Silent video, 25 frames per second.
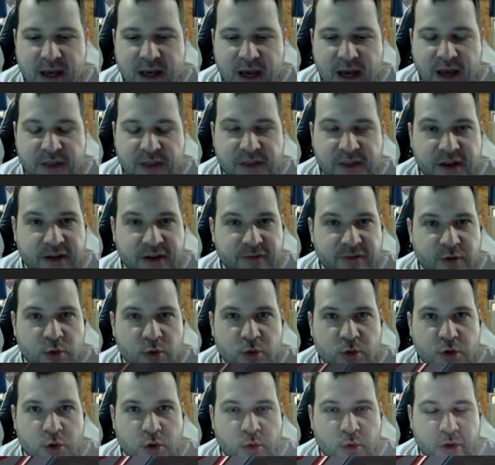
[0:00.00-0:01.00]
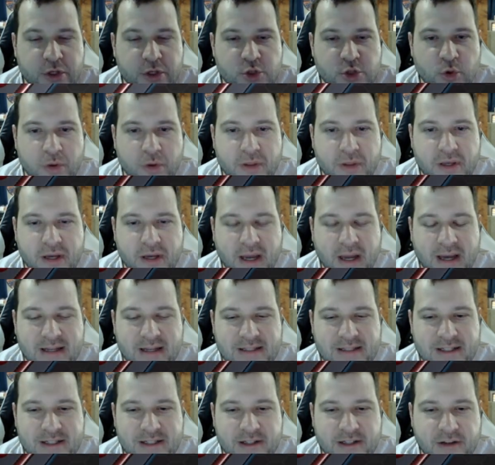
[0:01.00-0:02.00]
And then if you do enjoy the
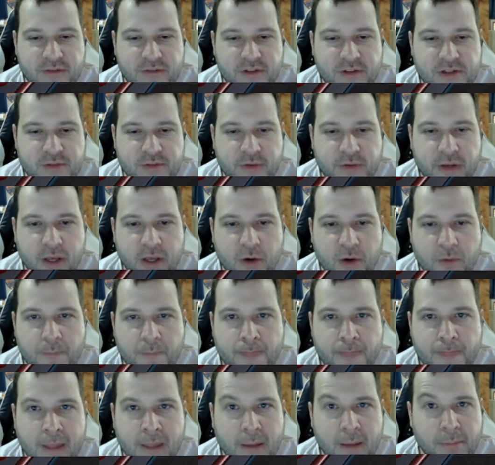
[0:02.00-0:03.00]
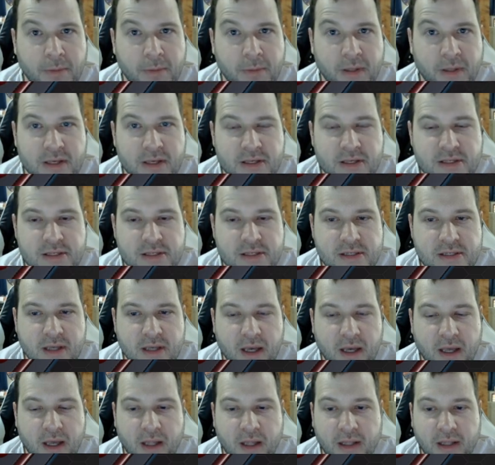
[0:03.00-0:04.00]
content of this video, please
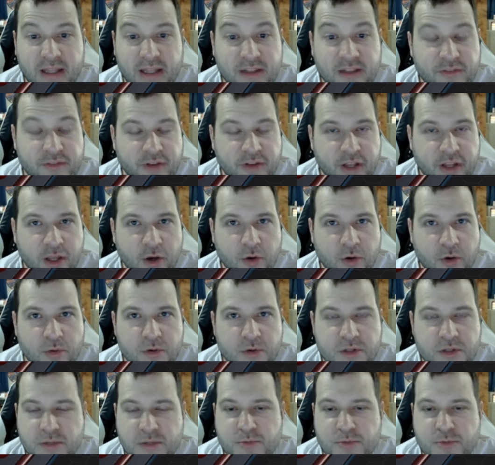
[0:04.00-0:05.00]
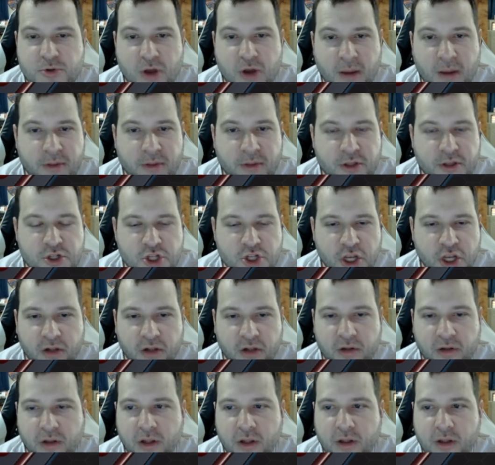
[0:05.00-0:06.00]
like the video, subscribe to the
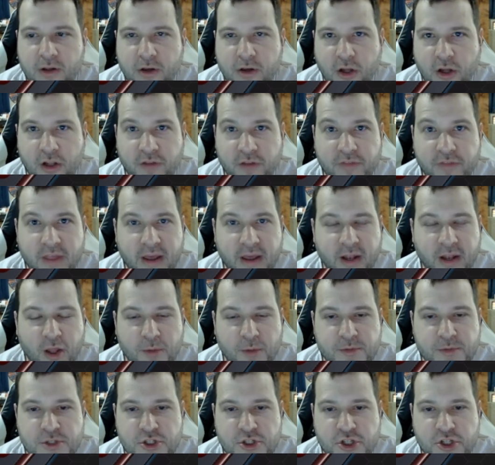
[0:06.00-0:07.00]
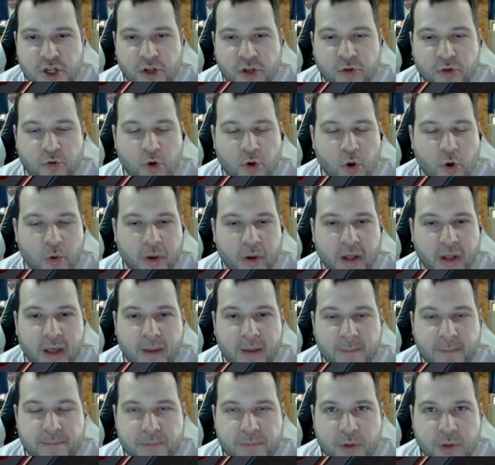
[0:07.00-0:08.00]
channel. All of that helps the channel grow, and I
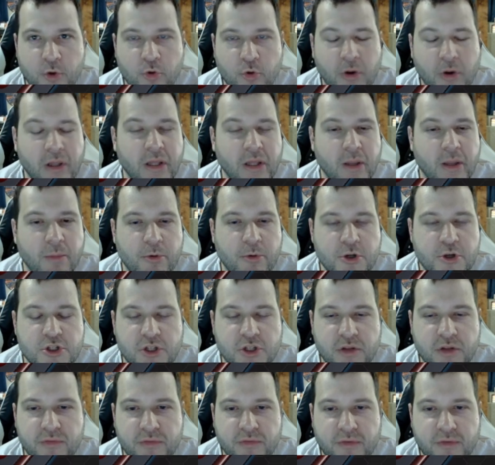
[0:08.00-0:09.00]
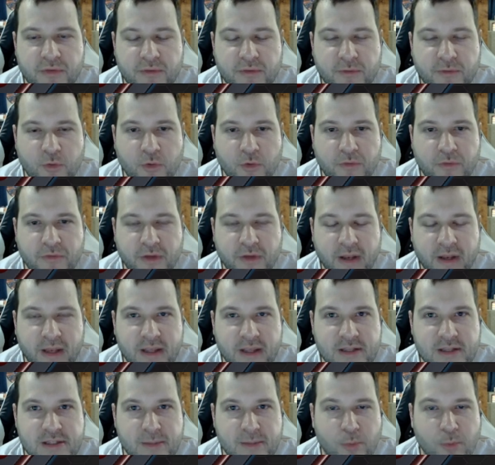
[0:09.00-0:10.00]
am greatly appreciative of any
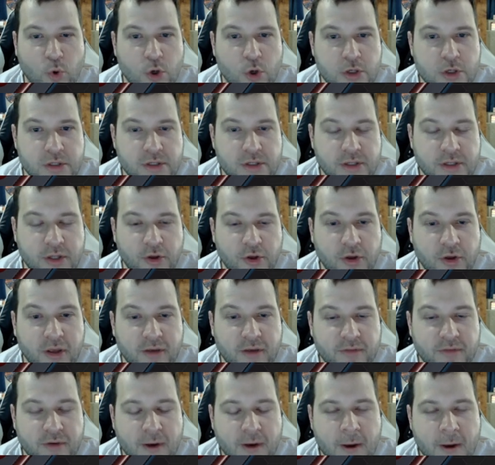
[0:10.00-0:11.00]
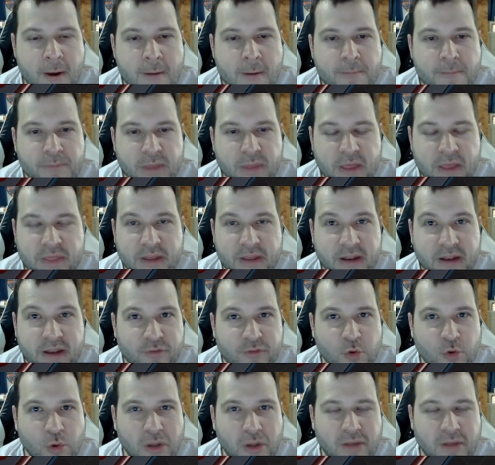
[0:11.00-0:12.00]
support that you can give. And then if
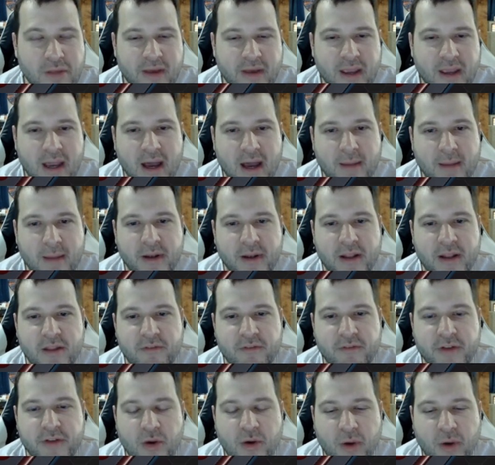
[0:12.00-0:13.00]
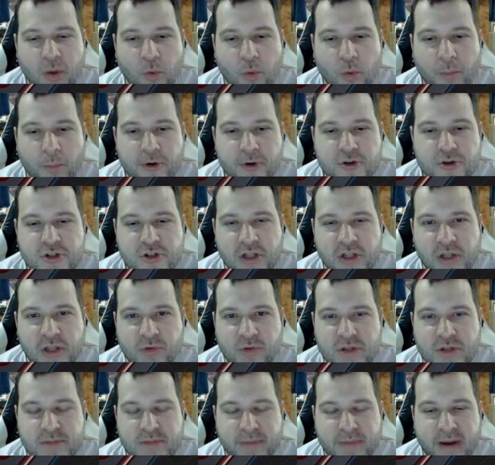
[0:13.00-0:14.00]
you leave a comment in the video, I will personally
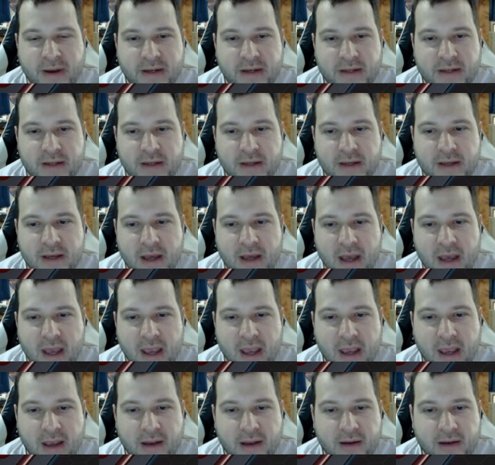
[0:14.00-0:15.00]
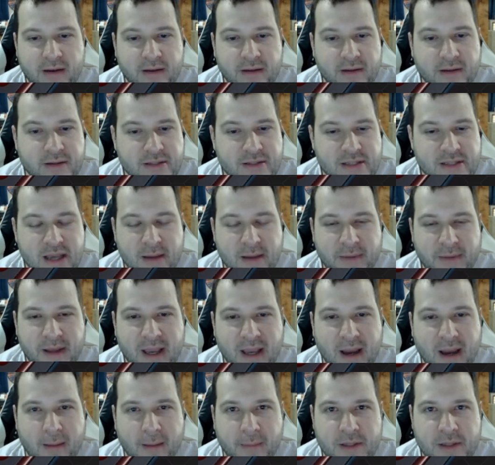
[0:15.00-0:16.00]
respond and see how many
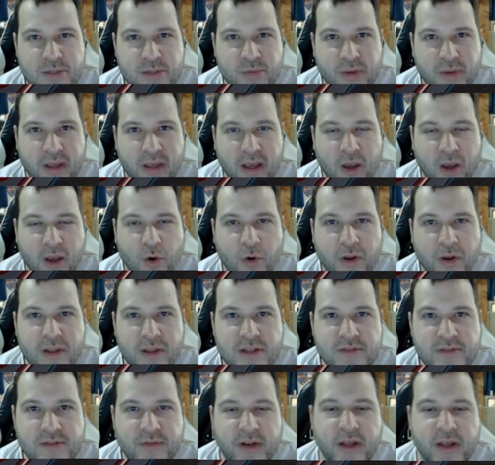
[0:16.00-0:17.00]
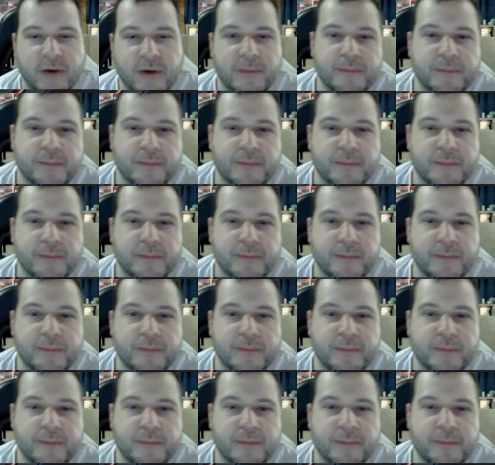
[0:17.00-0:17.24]
comments we can get going in this video.